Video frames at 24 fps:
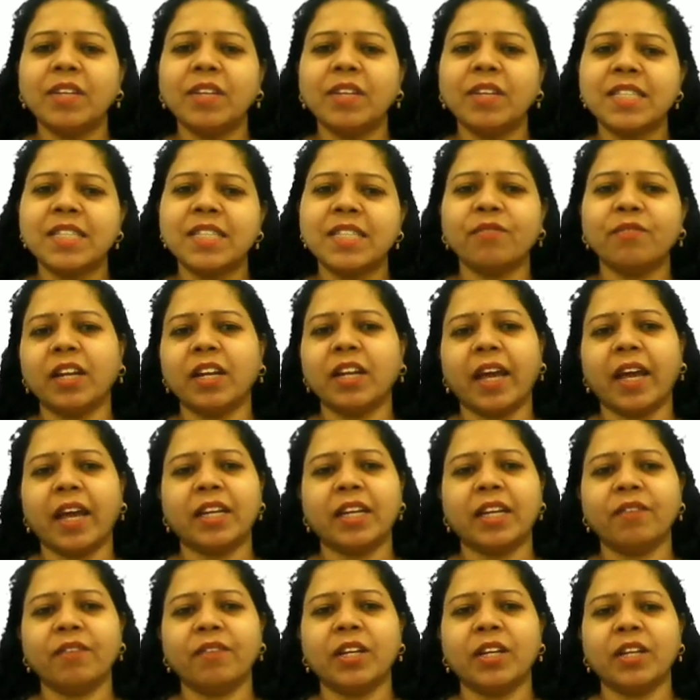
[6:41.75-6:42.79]
We'll see one
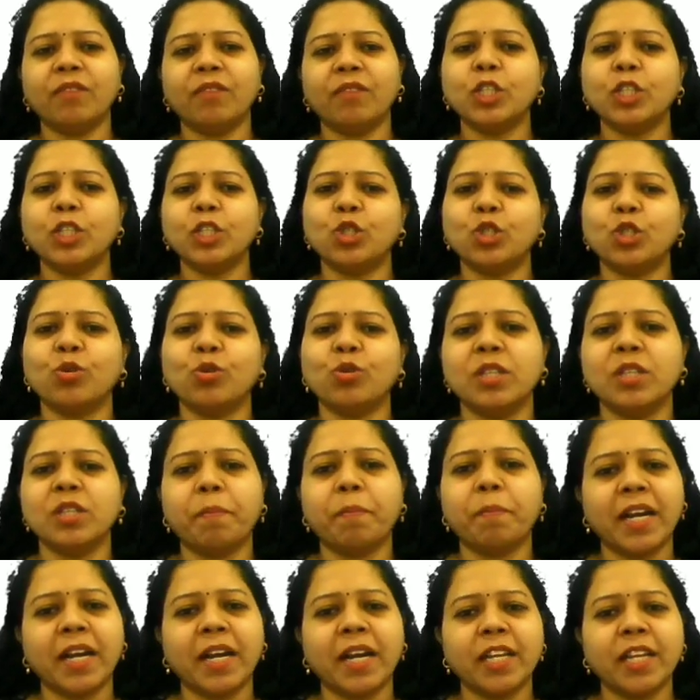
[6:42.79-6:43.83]
activity which shows
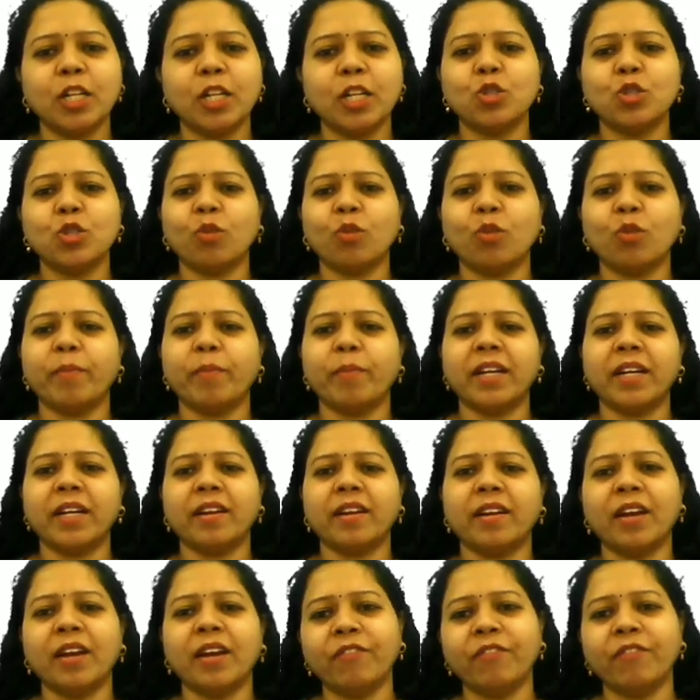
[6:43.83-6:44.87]
the particles of
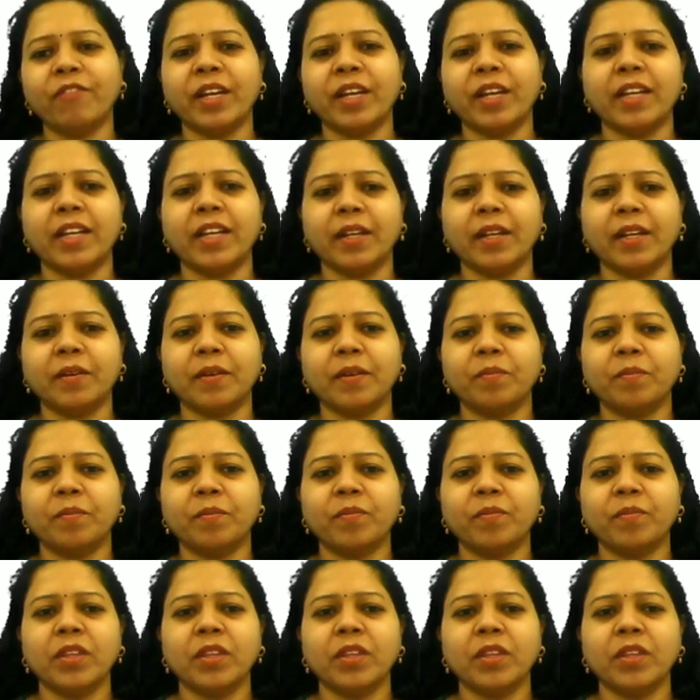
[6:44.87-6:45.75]
matter are very tiny.